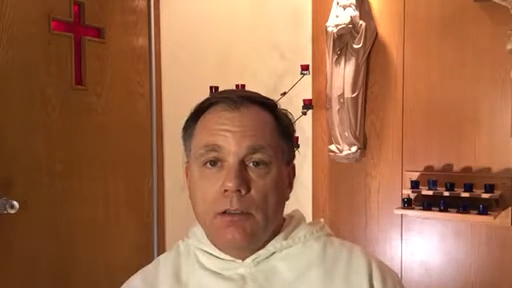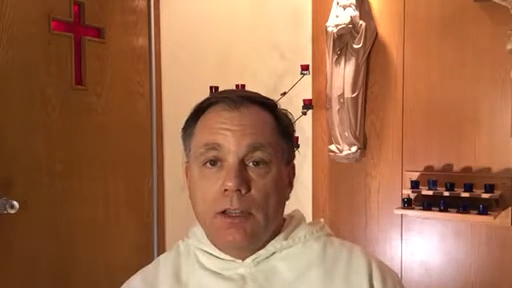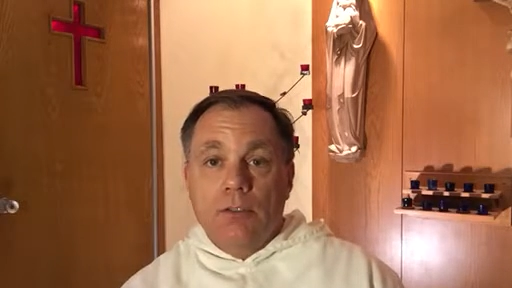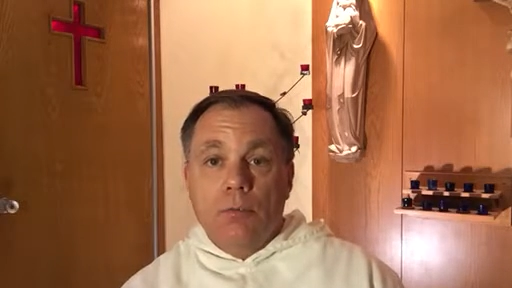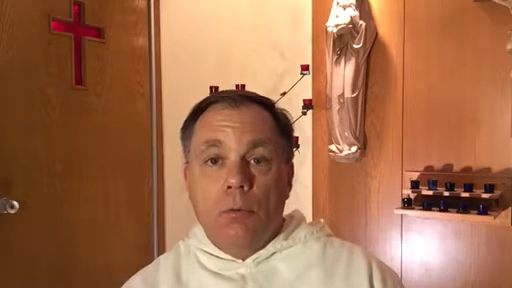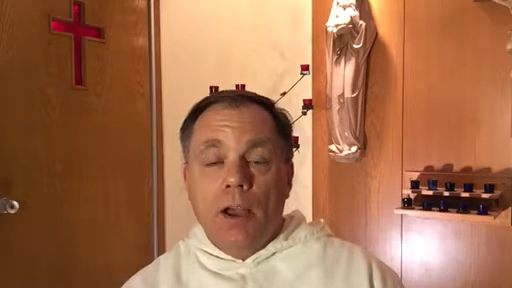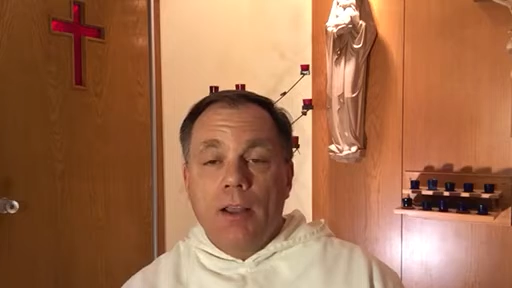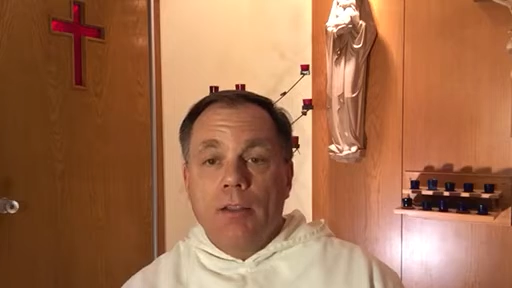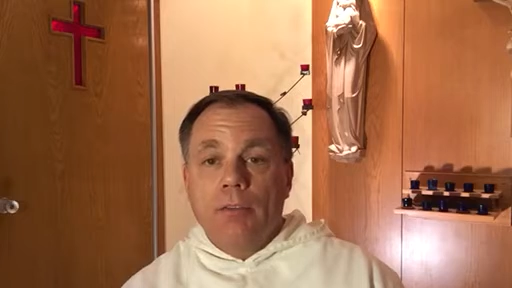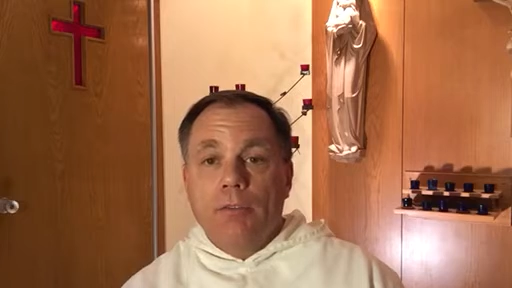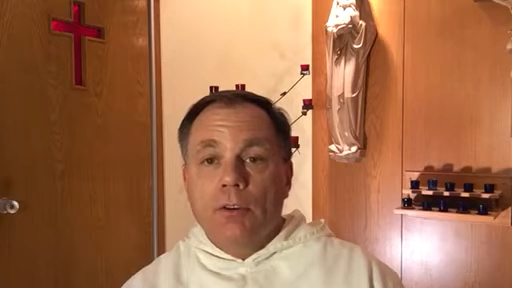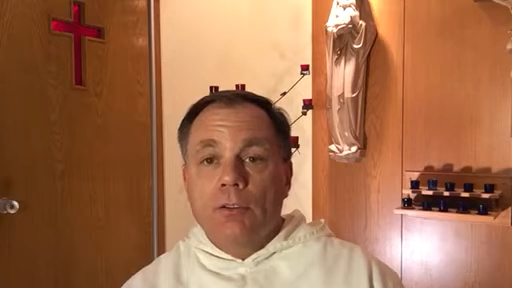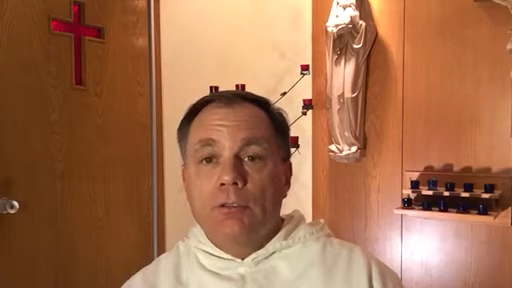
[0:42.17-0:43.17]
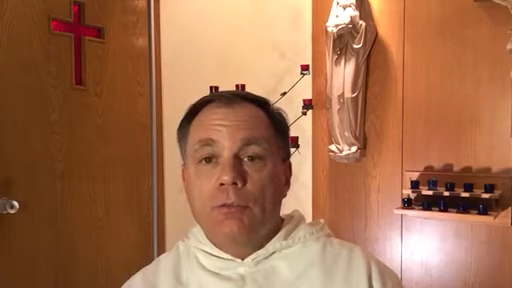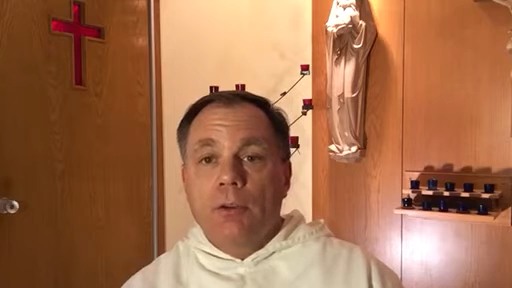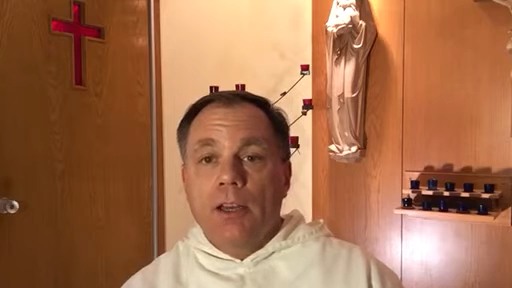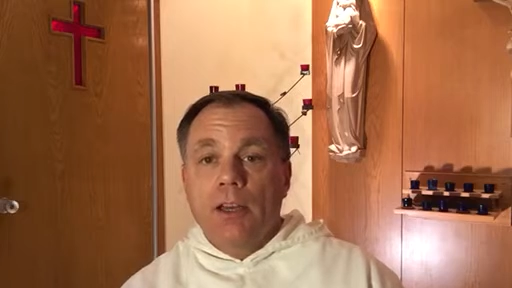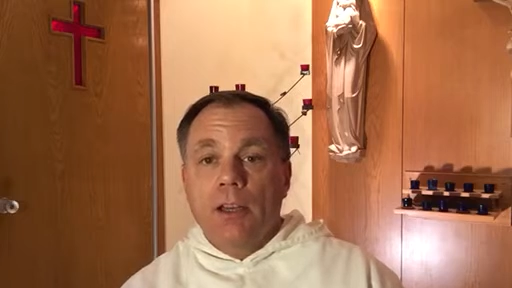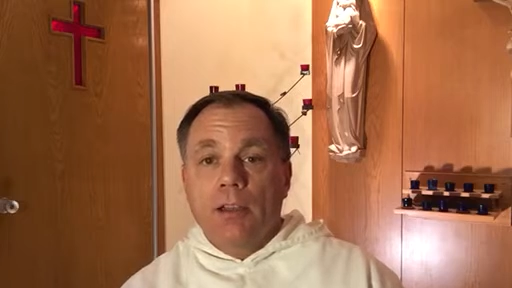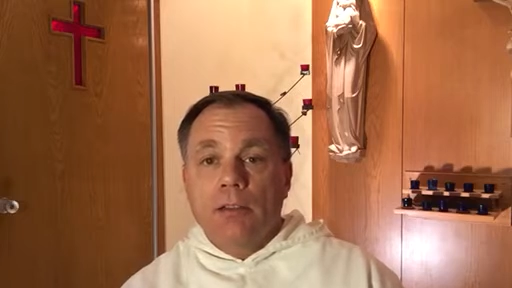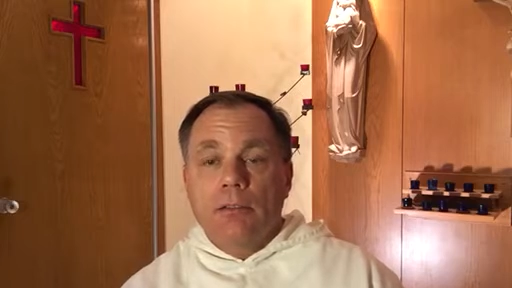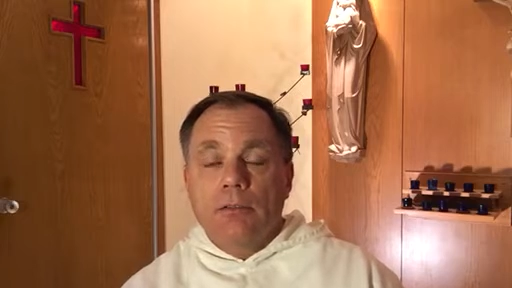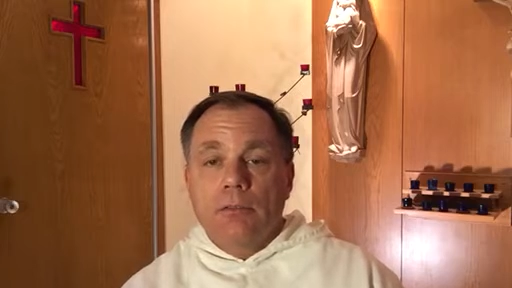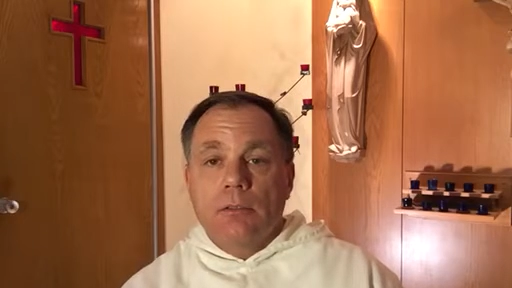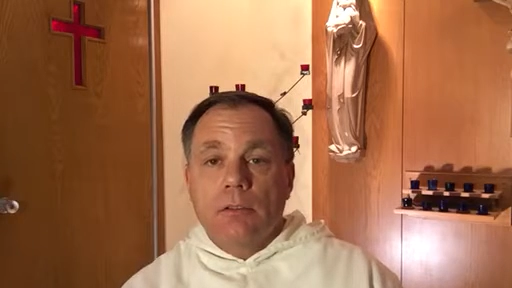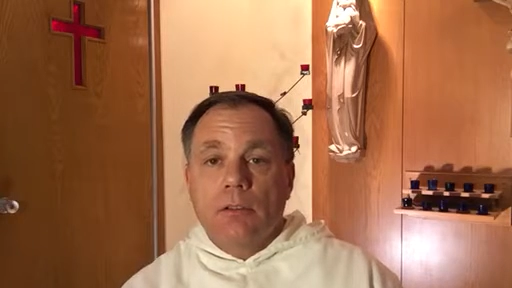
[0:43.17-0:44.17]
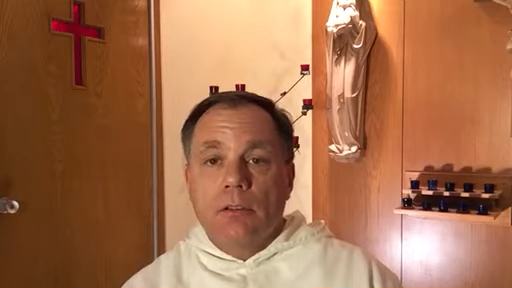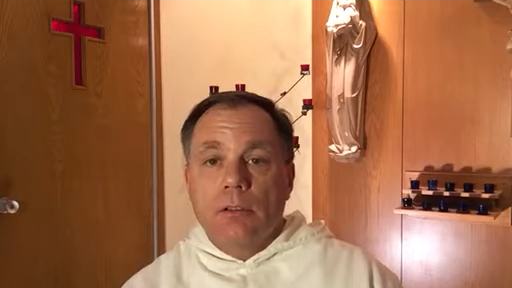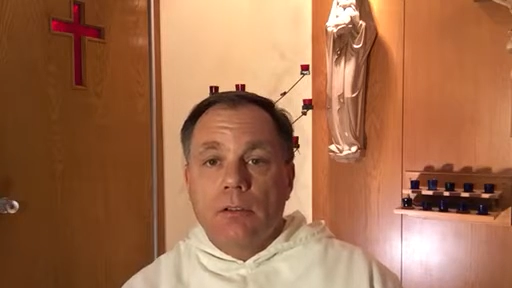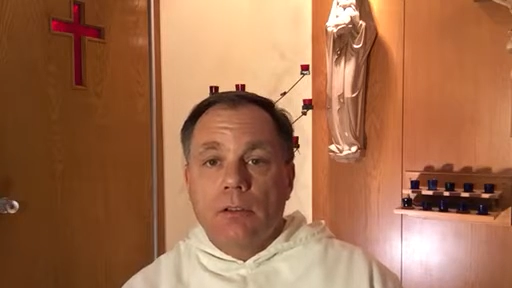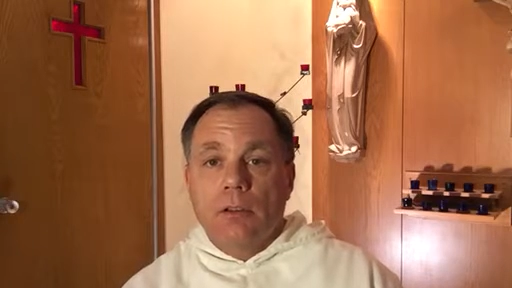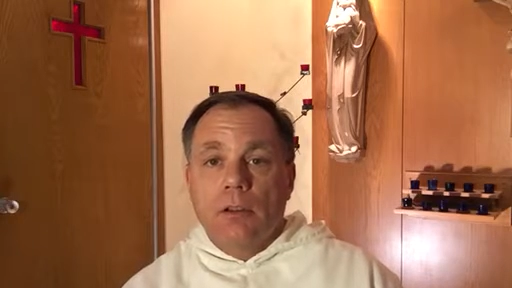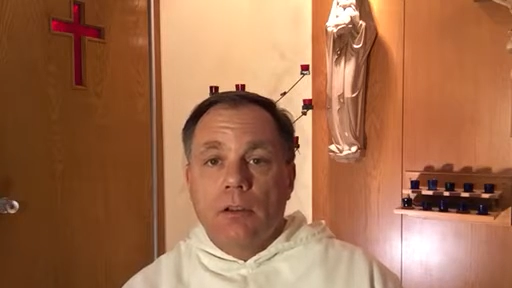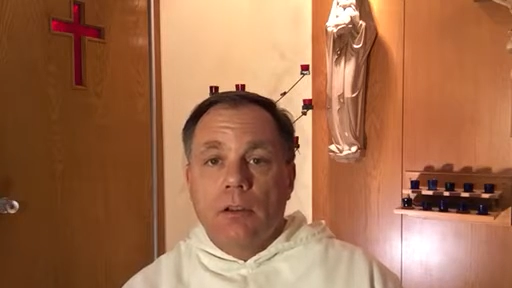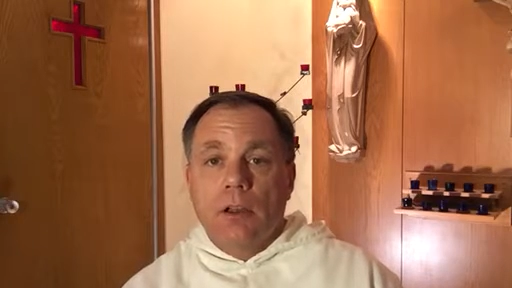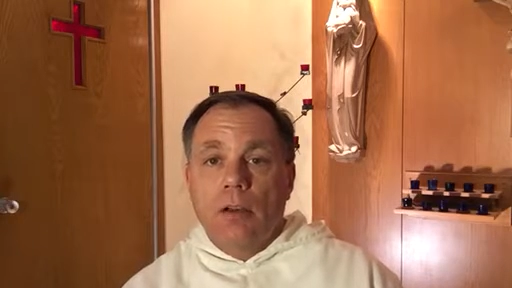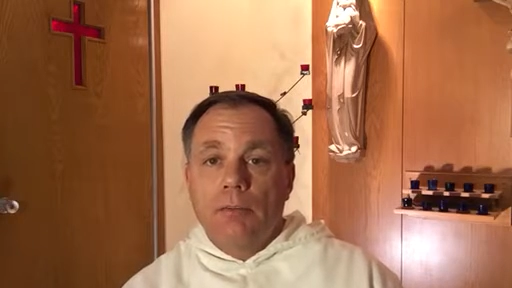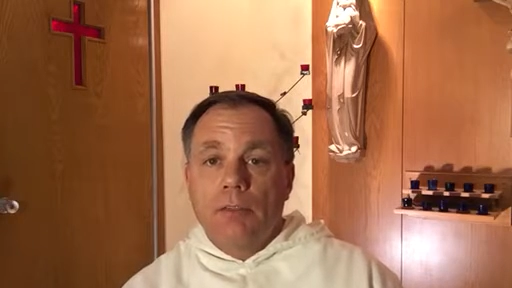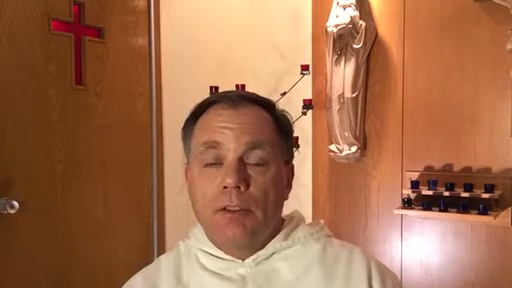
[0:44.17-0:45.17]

That's why the first reading of